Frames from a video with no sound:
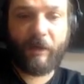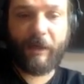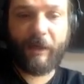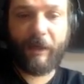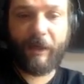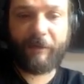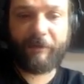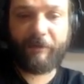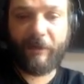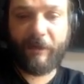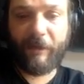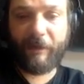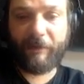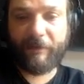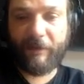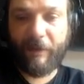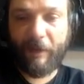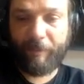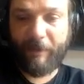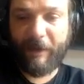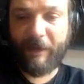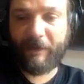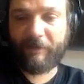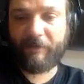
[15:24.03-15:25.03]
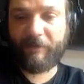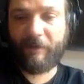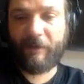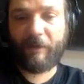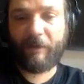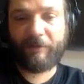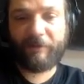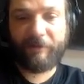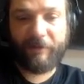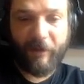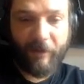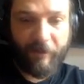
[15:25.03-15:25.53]
Okay, so let's get back to
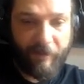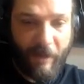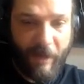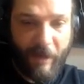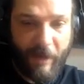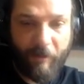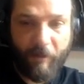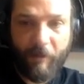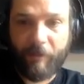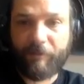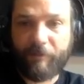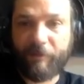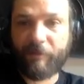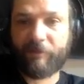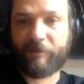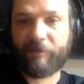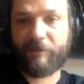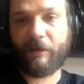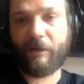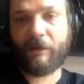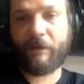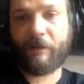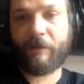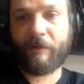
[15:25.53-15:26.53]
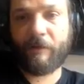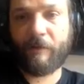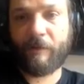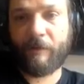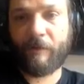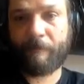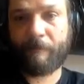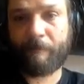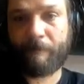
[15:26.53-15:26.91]
this. So now I'm just going to